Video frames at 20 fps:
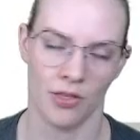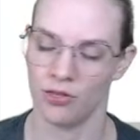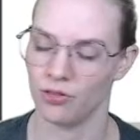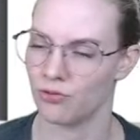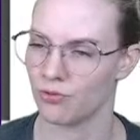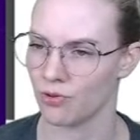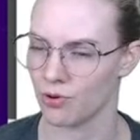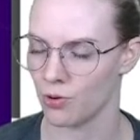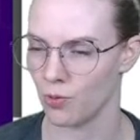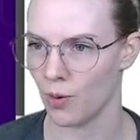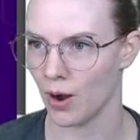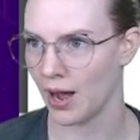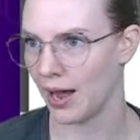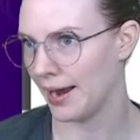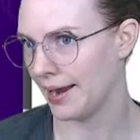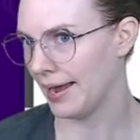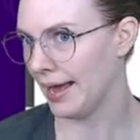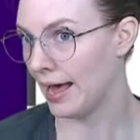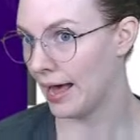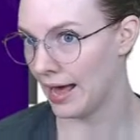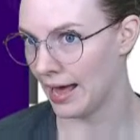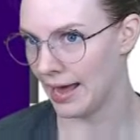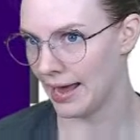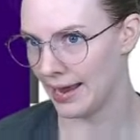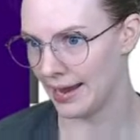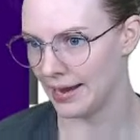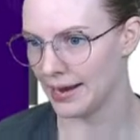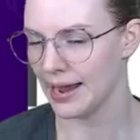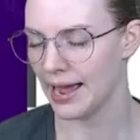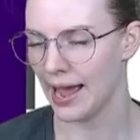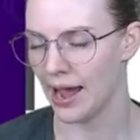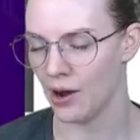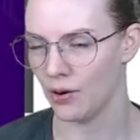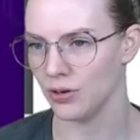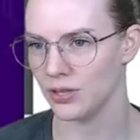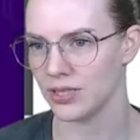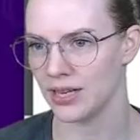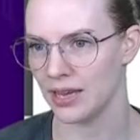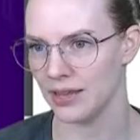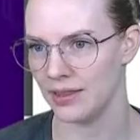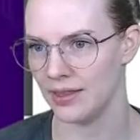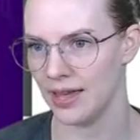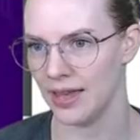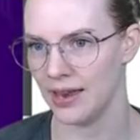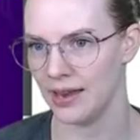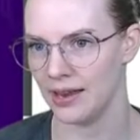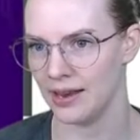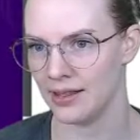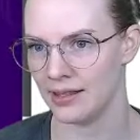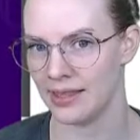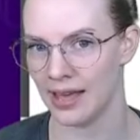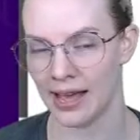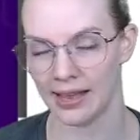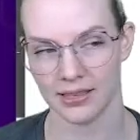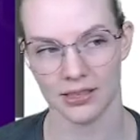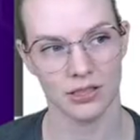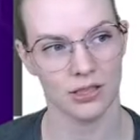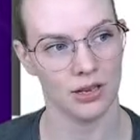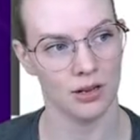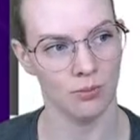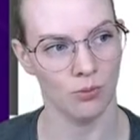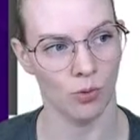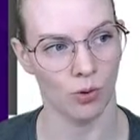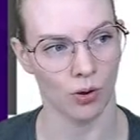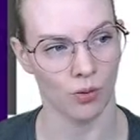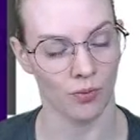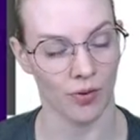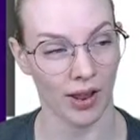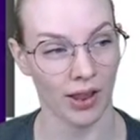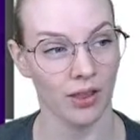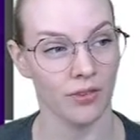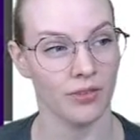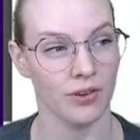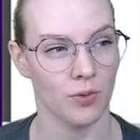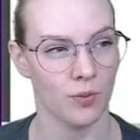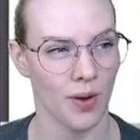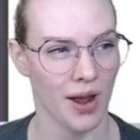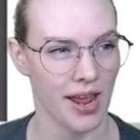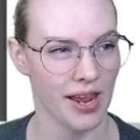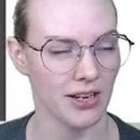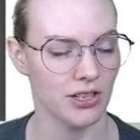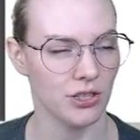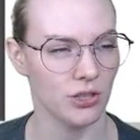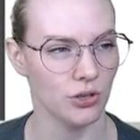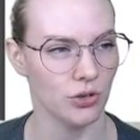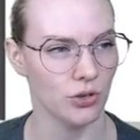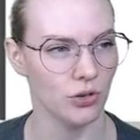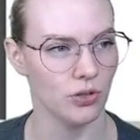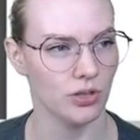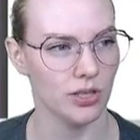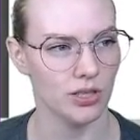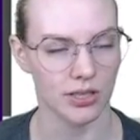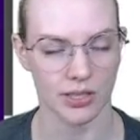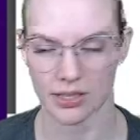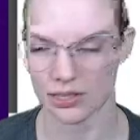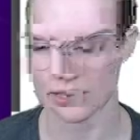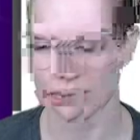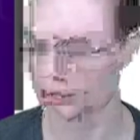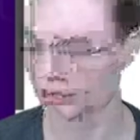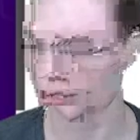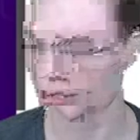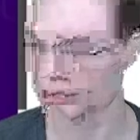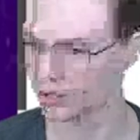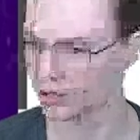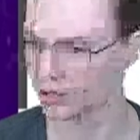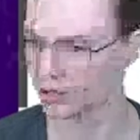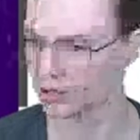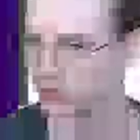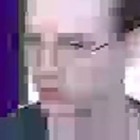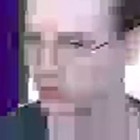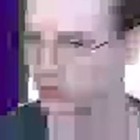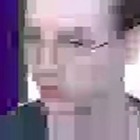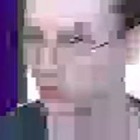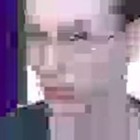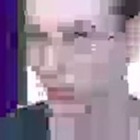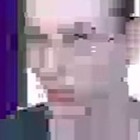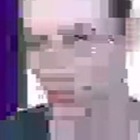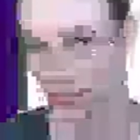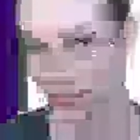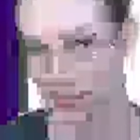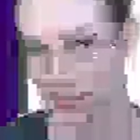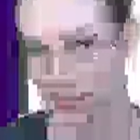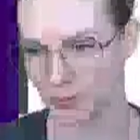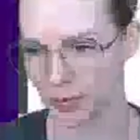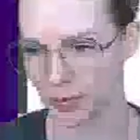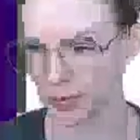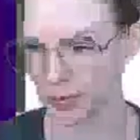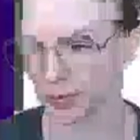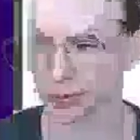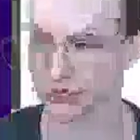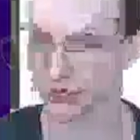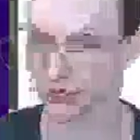through yi out, and then that's a more relevant way to use these attention measures or saliency measures.